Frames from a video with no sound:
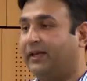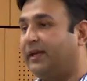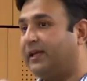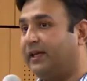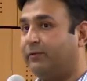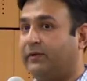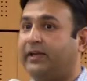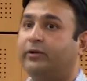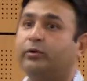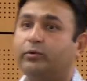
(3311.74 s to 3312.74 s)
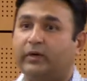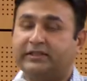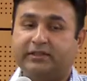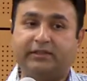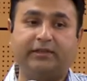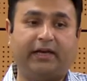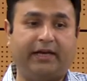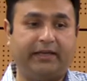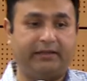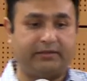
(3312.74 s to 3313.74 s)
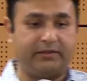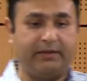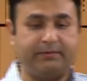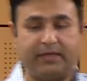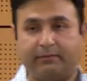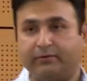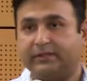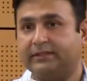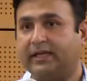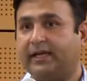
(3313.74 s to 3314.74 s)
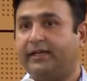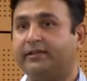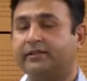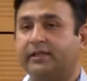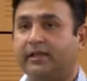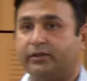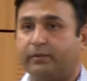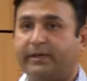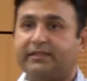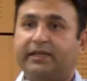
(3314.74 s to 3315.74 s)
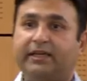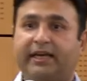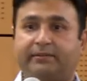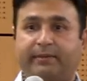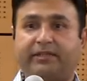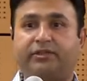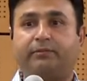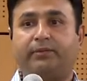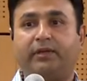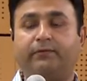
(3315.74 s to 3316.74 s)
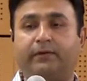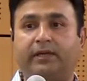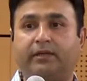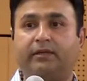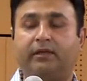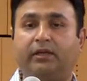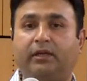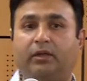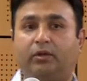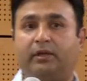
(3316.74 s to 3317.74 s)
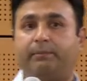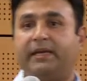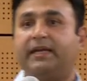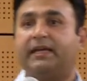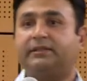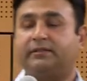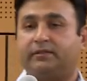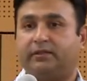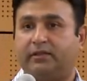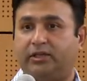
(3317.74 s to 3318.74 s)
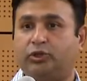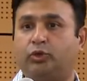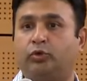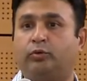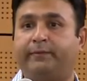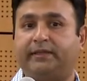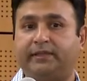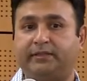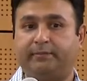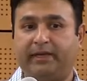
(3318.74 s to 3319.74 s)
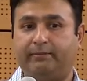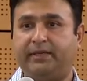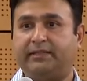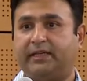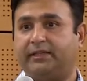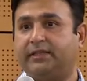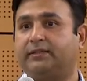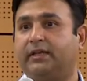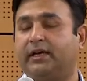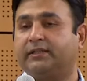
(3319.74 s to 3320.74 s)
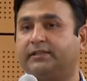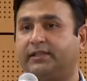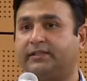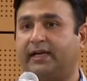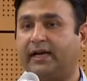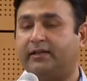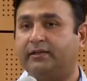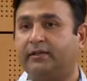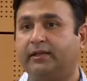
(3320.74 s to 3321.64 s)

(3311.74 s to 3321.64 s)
Again, very good question. I skipped some of the slides. So basically, as mentioned briefly, the biggest issue with these babies and these lungs is that